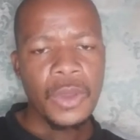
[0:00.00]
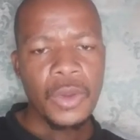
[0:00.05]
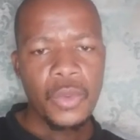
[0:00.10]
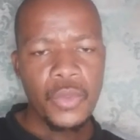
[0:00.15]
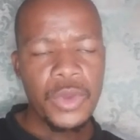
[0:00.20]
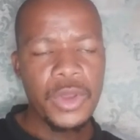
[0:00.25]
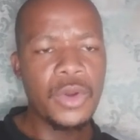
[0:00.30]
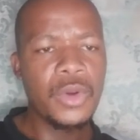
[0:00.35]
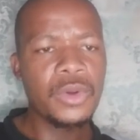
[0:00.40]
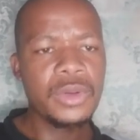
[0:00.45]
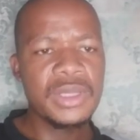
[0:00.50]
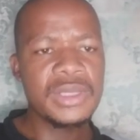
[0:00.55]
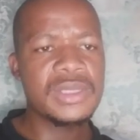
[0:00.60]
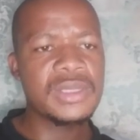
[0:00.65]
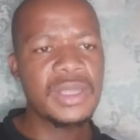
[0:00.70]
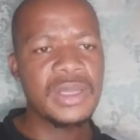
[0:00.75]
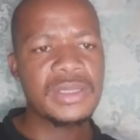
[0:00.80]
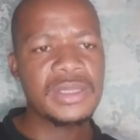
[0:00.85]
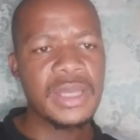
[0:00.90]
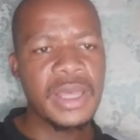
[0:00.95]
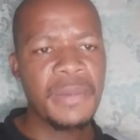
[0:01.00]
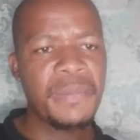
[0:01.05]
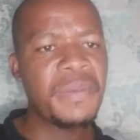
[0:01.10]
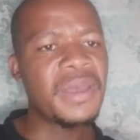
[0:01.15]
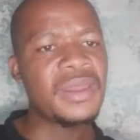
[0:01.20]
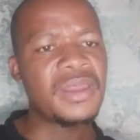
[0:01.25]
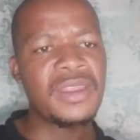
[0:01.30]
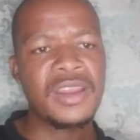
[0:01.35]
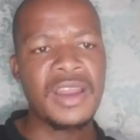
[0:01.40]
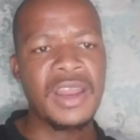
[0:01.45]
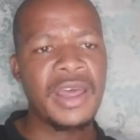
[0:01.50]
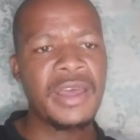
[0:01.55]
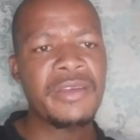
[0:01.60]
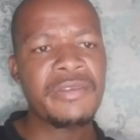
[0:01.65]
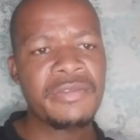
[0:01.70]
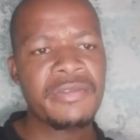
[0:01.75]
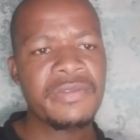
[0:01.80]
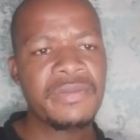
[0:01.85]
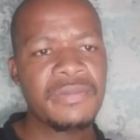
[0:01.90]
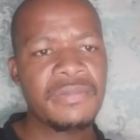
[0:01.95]
We know these things happen in
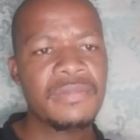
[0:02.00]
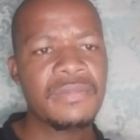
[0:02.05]
life.